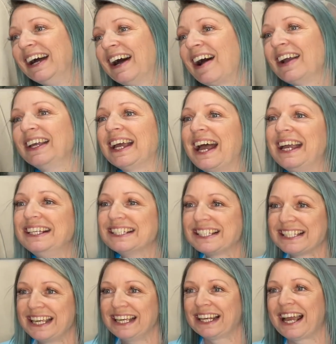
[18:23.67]
Okay,
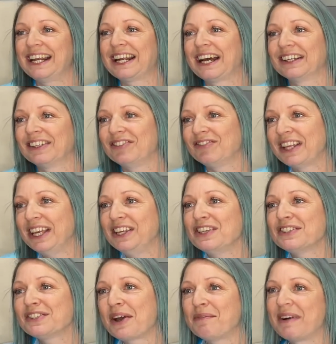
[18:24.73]
see you later. Thank you
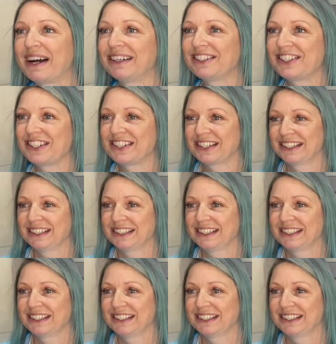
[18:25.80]
so much.